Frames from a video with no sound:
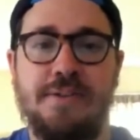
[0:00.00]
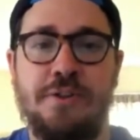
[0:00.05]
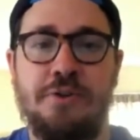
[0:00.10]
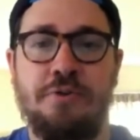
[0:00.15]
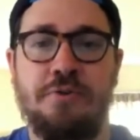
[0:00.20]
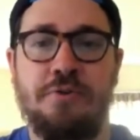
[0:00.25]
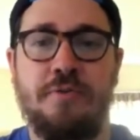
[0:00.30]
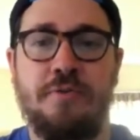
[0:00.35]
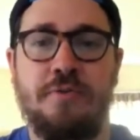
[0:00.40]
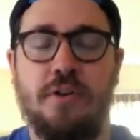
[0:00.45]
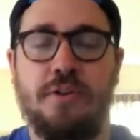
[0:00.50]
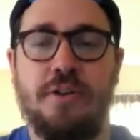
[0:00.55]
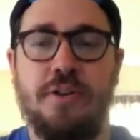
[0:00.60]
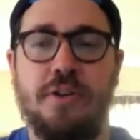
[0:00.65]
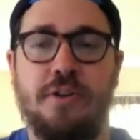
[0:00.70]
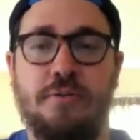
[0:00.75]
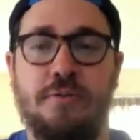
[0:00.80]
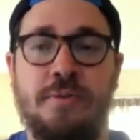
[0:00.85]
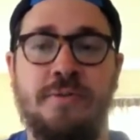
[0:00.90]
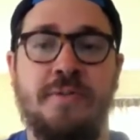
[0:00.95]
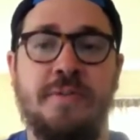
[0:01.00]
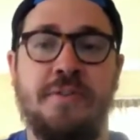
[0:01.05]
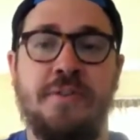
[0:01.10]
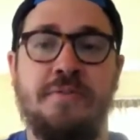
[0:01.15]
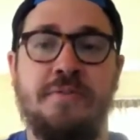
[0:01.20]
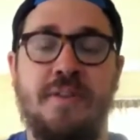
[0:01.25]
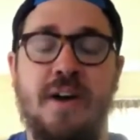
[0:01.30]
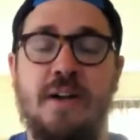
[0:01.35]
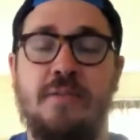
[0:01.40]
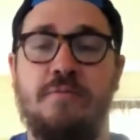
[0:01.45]
Eovaldi, three
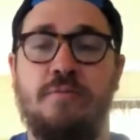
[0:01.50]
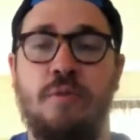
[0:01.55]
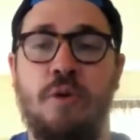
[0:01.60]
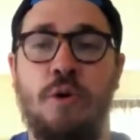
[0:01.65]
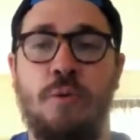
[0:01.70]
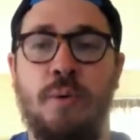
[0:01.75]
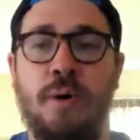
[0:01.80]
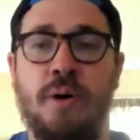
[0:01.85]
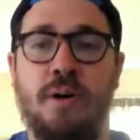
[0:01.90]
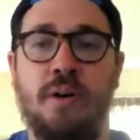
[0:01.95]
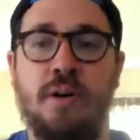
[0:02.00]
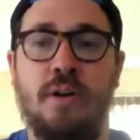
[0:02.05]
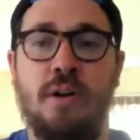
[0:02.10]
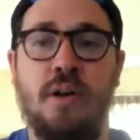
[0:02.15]
fifty-five wOBA,